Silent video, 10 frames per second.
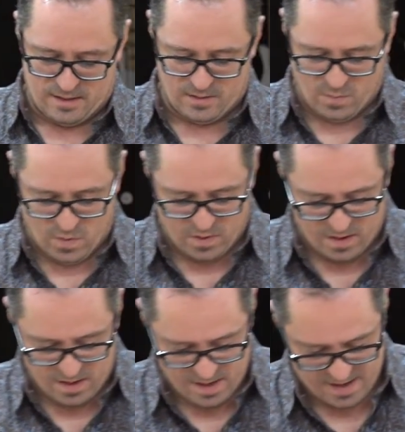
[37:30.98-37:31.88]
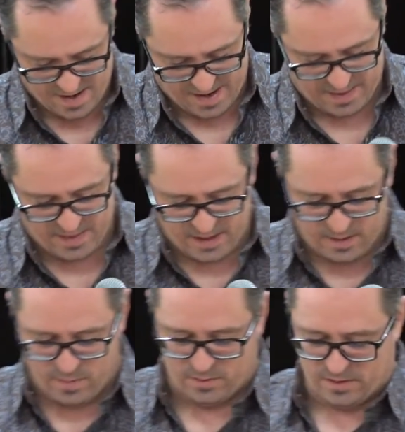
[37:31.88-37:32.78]
And the more I think
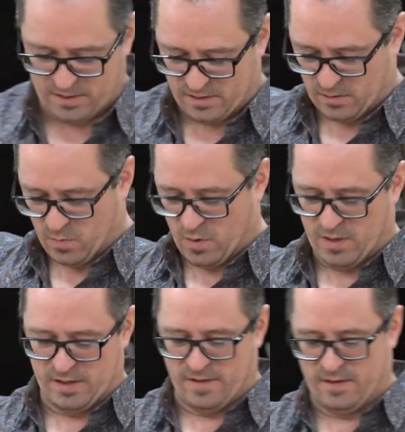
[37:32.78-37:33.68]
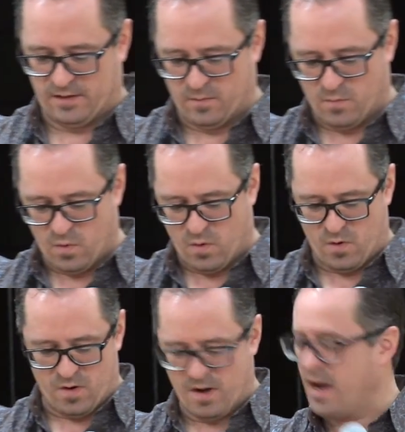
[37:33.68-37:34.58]
about this and the more I love that, the
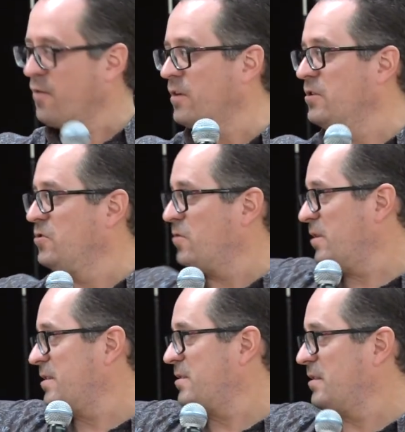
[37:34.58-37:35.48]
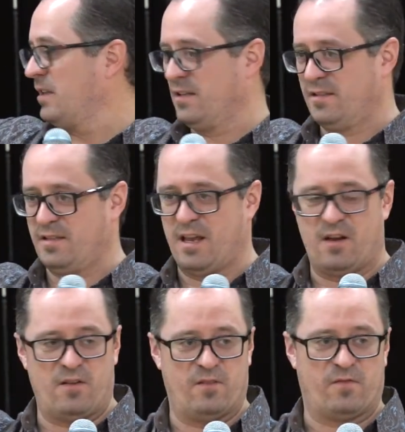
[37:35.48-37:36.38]
more I rejoice in this
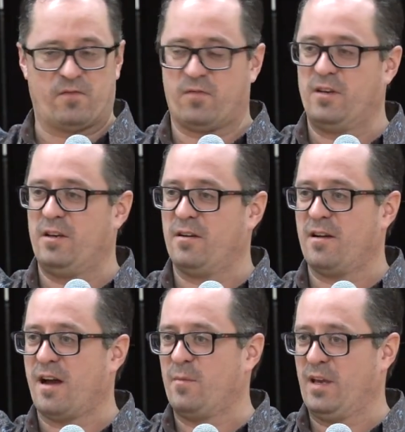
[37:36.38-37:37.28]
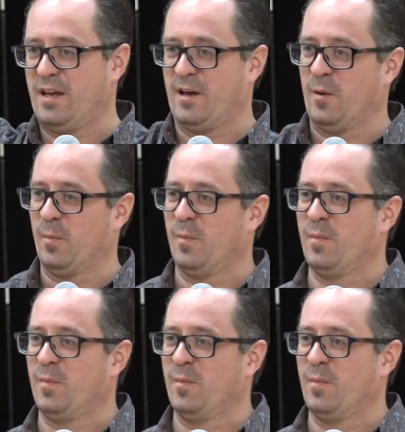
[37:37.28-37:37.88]
and the freer I become.